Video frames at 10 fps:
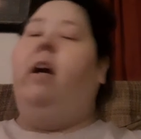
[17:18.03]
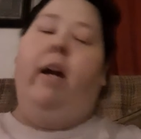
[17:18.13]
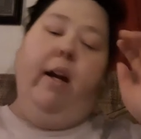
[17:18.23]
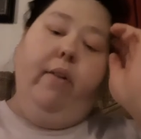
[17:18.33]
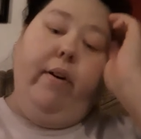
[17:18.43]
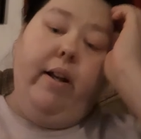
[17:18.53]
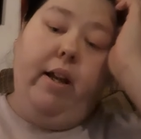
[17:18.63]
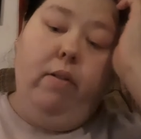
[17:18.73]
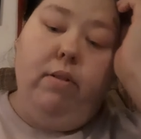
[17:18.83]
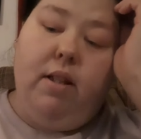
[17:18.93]
Anyway,
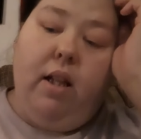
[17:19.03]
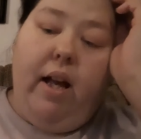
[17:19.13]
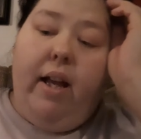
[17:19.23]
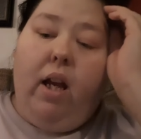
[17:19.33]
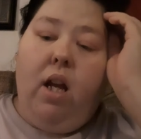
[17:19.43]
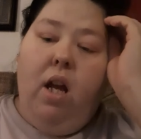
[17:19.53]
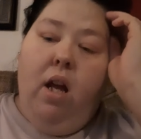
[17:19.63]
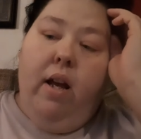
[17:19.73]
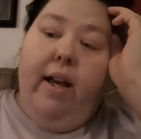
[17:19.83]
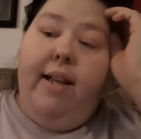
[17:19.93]
he was like,
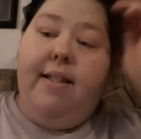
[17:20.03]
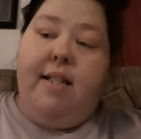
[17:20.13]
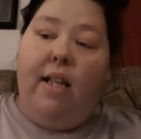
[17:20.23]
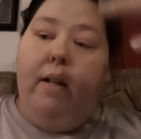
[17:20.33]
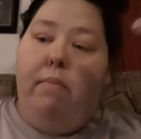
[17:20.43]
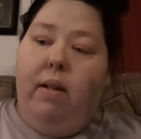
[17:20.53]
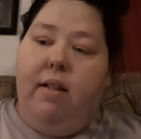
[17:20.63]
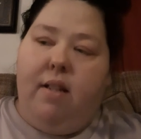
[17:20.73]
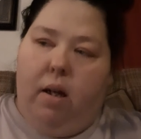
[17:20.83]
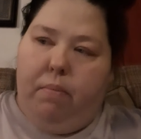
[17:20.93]
he sent me
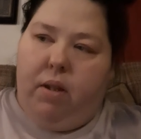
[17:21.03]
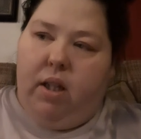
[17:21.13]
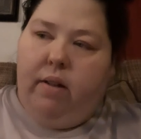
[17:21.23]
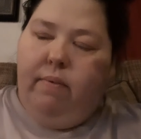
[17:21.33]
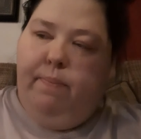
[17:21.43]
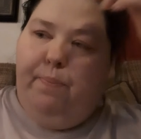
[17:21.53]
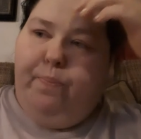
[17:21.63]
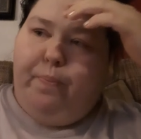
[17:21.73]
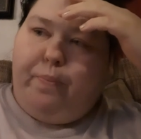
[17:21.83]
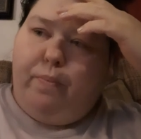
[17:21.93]
something,
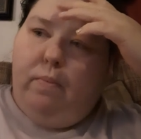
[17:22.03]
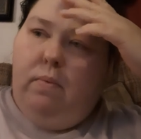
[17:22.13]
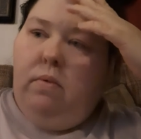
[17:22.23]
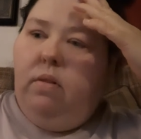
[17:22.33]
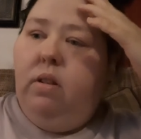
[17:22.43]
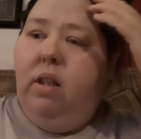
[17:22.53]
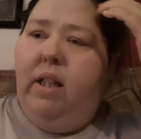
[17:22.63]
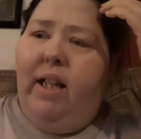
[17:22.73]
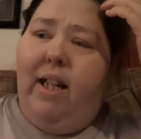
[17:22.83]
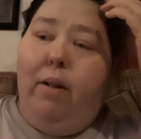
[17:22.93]

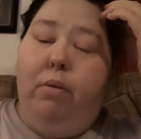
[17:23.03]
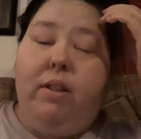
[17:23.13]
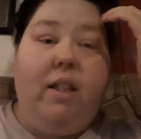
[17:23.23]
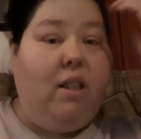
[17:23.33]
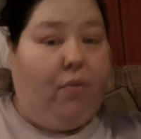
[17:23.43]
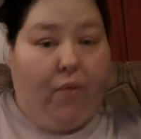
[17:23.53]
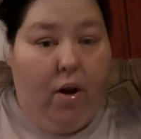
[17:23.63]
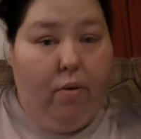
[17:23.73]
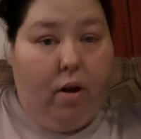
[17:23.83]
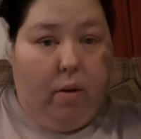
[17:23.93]
and it was his
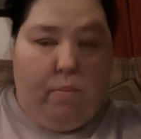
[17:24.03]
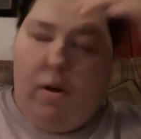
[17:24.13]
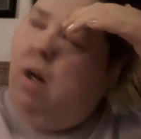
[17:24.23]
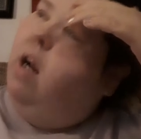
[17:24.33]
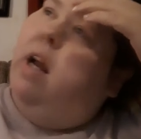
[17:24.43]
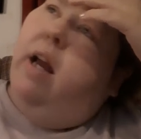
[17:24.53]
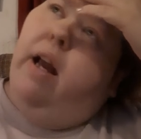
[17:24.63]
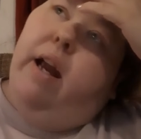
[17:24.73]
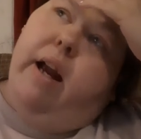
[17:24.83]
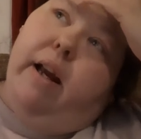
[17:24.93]
phone number.
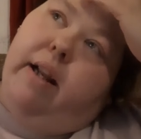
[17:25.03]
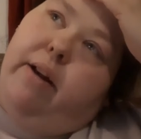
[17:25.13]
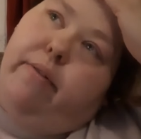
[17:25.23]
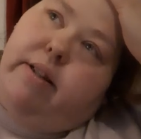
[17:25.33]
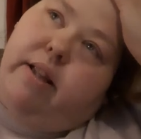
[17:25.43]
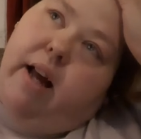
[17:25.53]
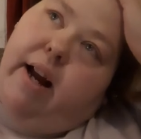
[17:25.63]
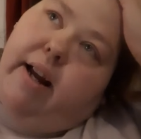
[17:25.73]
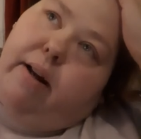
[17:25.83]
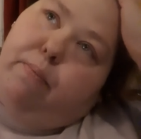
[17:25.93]
And he was
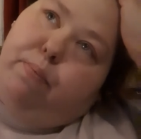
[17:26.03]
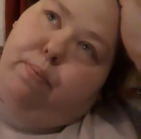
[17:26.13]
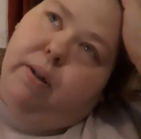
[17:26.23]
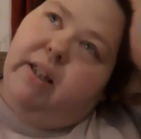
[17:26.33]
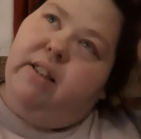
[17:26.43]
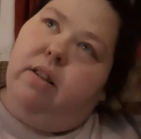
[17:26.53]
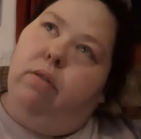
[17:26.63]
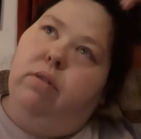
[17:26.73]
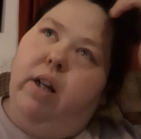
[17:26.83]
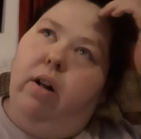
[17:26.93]
like, please
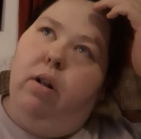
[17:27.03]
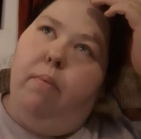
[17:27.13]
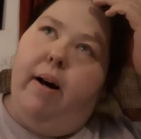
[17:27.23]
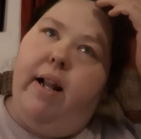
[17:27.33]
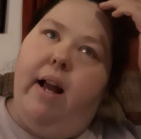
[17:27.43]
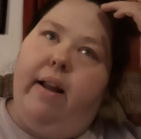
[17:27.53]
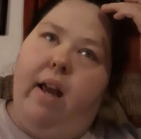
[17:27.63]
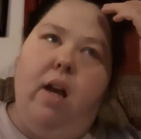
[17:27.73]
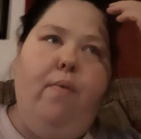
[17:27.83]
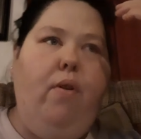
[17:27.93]
don't tell nobody I
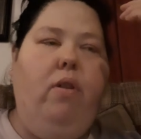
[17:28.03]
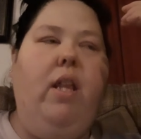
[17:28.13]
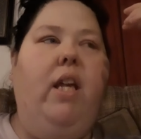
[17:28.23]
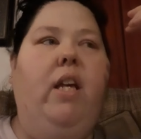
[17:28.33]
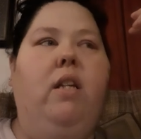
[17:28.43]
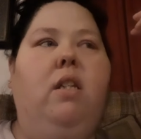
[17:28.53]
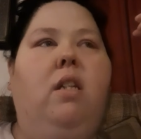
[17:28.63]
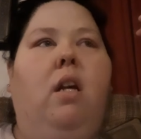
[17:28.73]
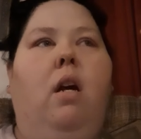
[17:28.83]
gave you this.